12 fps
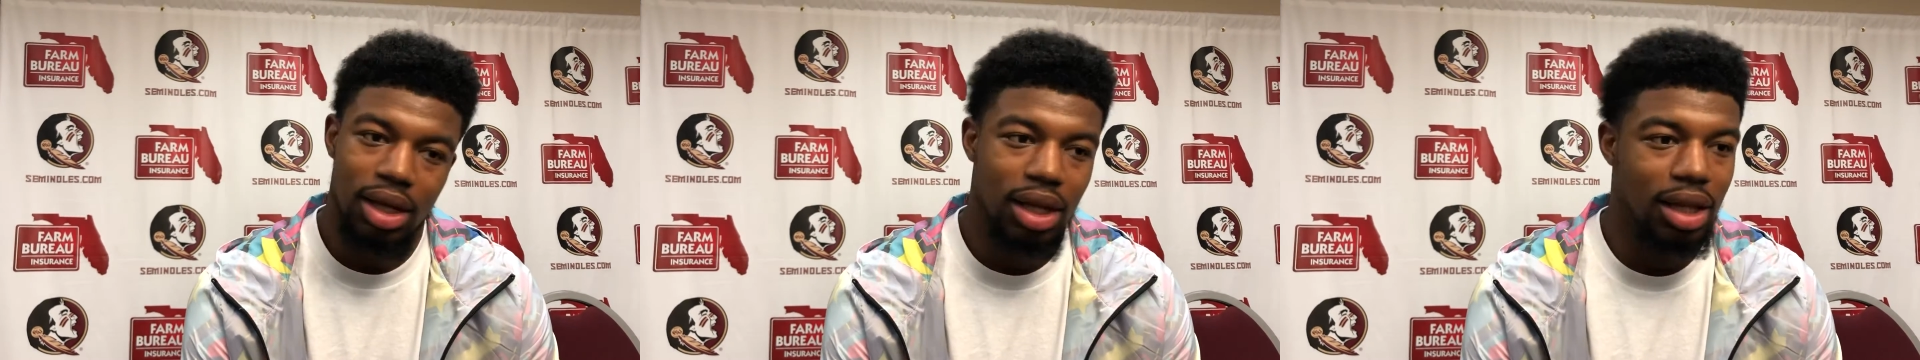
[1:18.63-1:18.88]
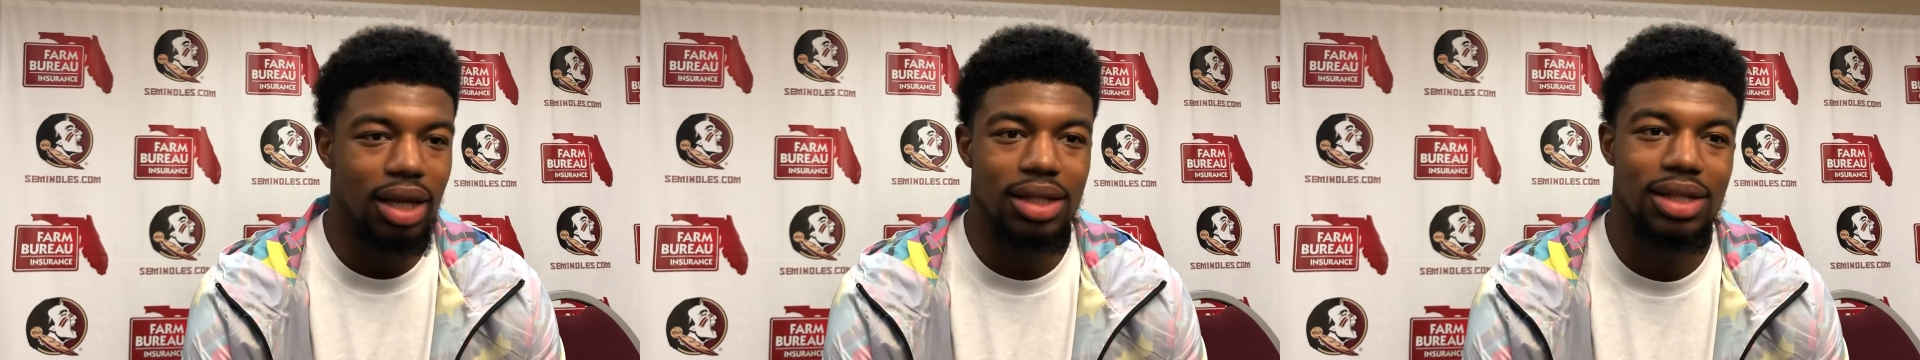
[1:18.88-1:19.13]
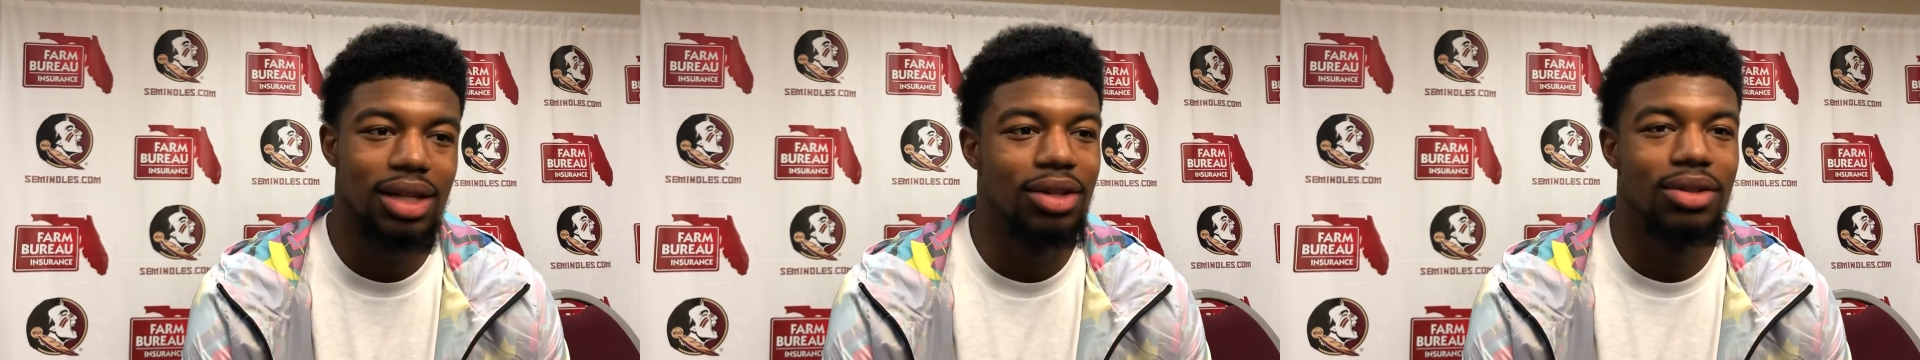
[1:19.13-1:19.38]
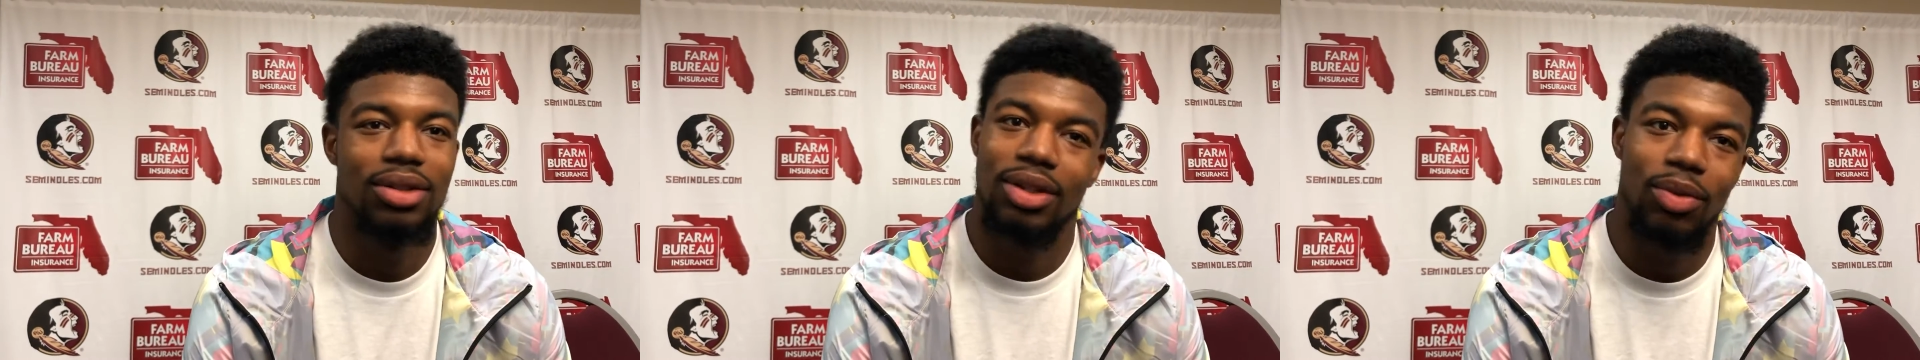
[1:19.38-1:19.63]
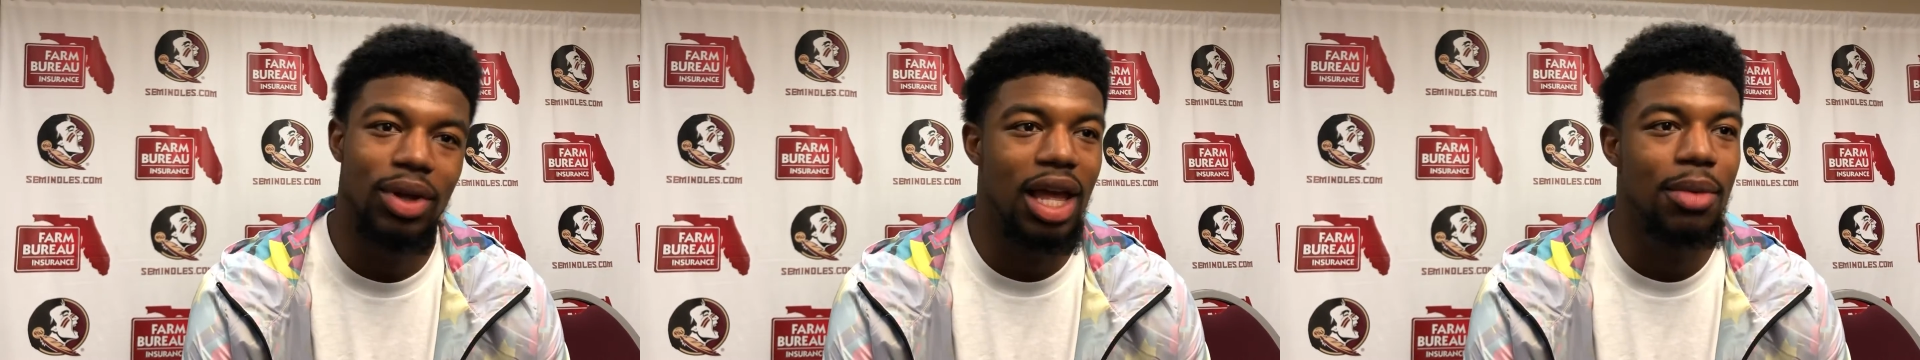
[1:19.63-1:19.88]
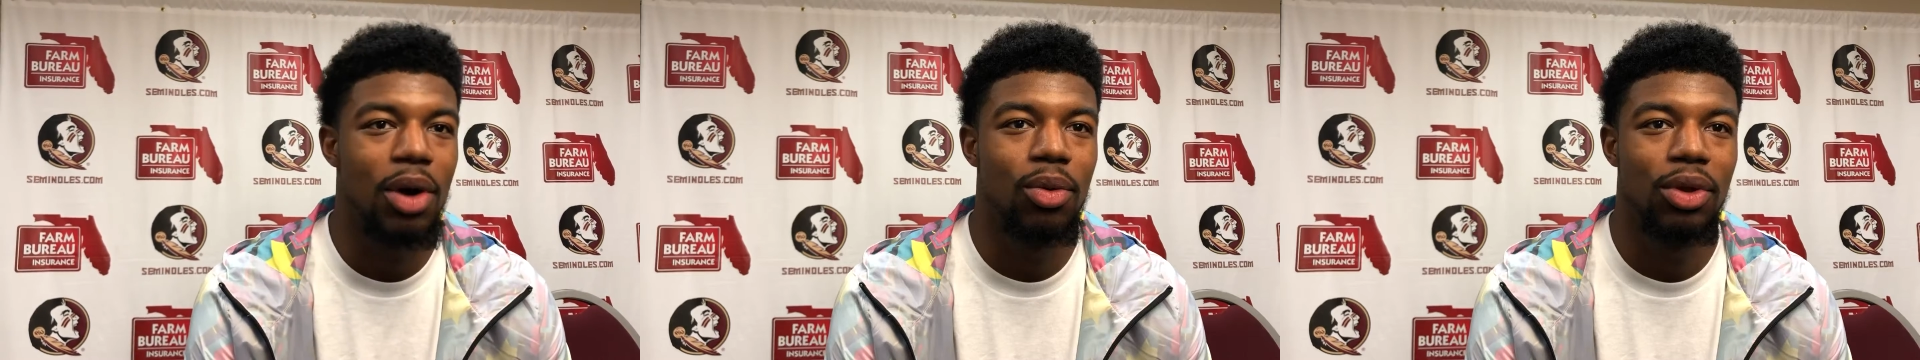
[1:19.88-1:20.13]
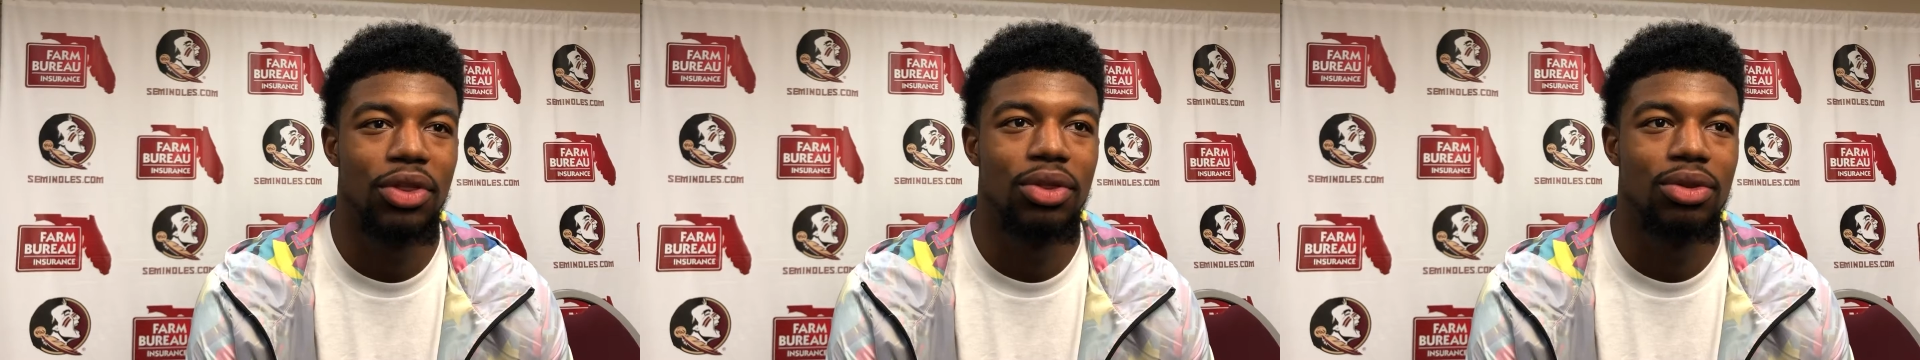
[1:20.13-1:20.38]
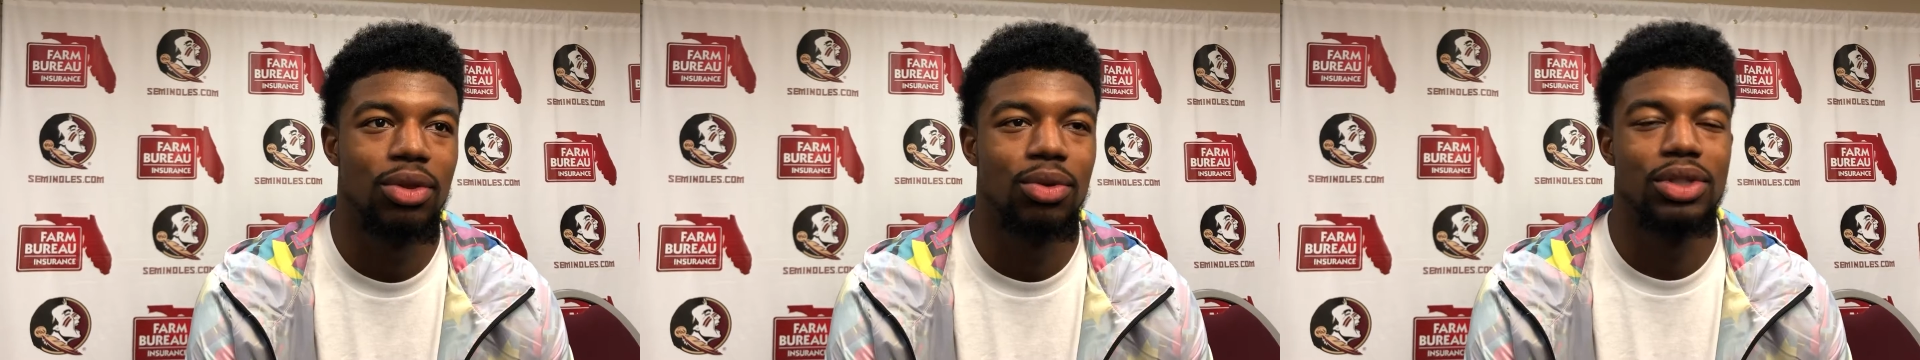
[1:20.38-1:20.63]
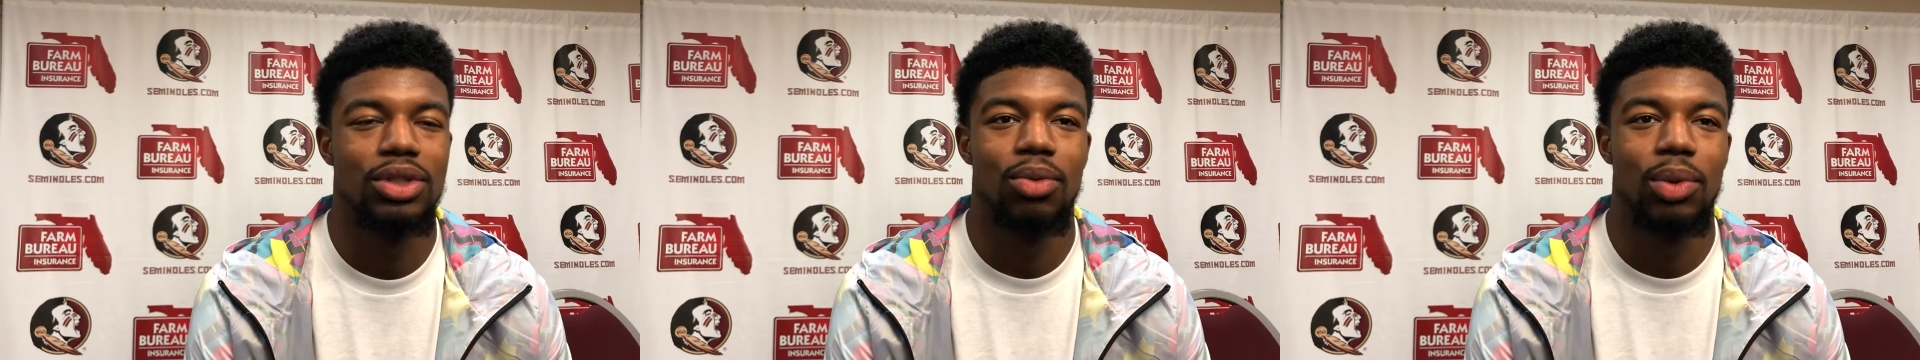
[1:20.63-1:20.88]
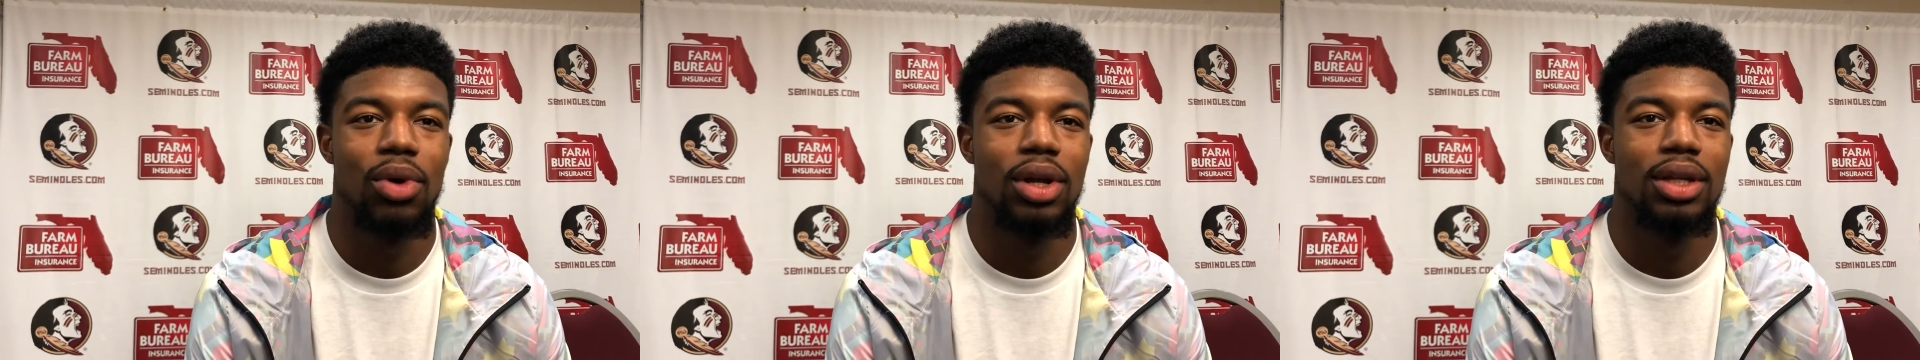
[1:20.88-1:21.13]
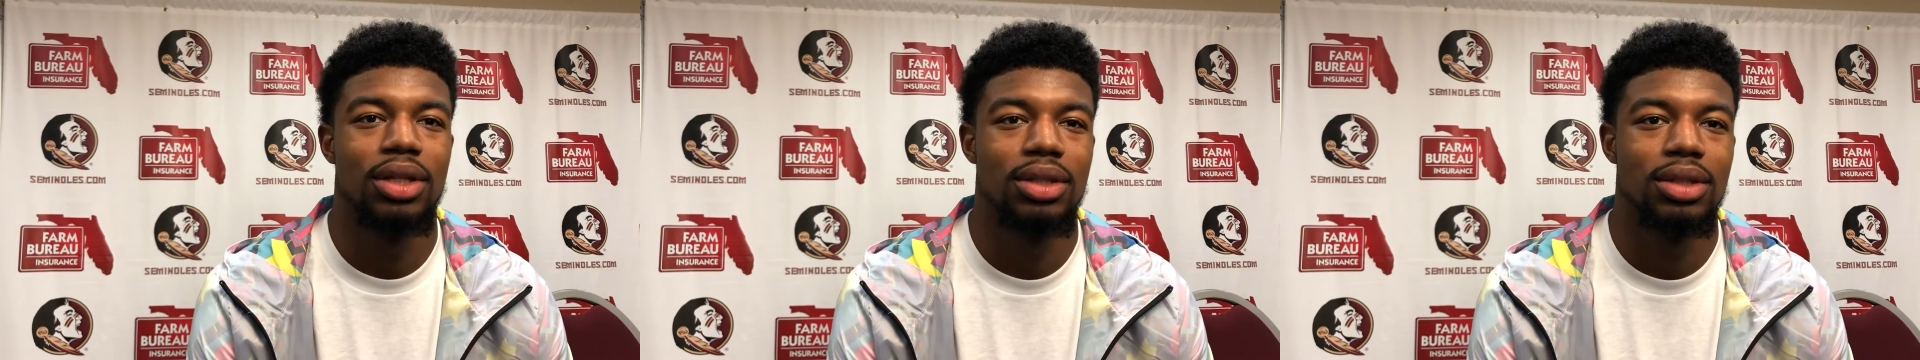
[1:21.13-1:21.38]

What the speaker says: like I said, we came out with the result we wanted.